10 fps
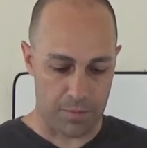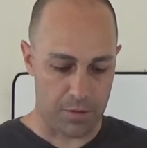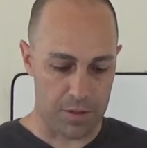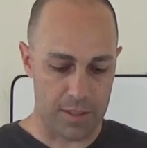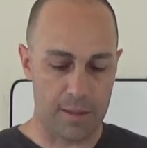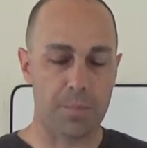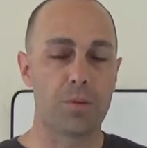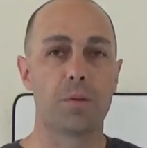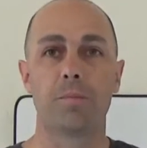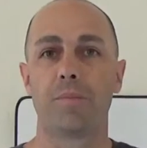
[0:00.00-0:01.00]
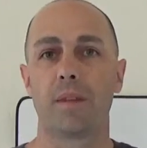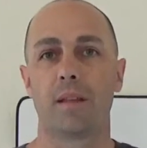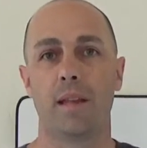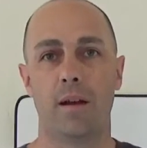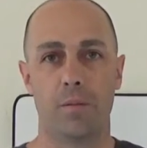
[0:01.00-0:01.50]
For example,
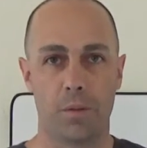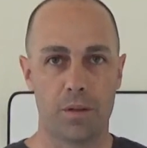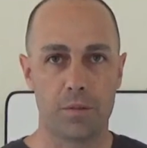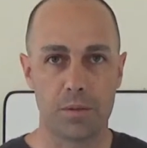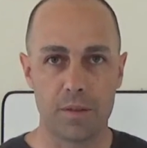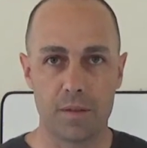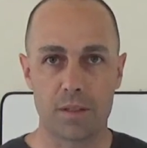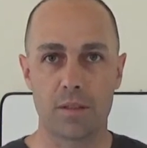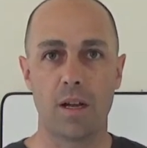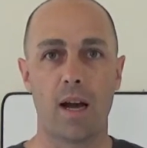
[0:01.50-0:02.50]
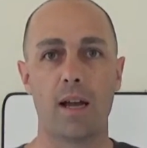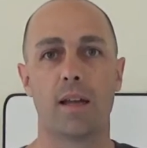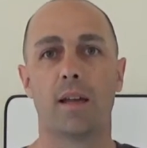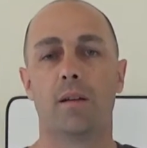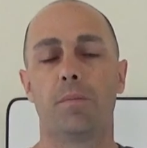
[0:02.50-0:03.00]
now whether you believe this or
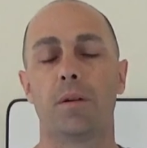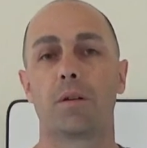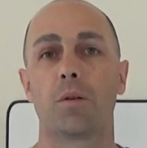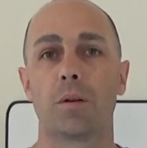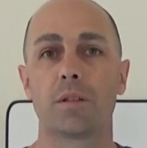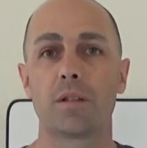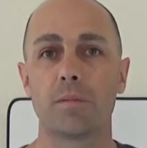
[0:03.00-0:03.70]
not, but according to the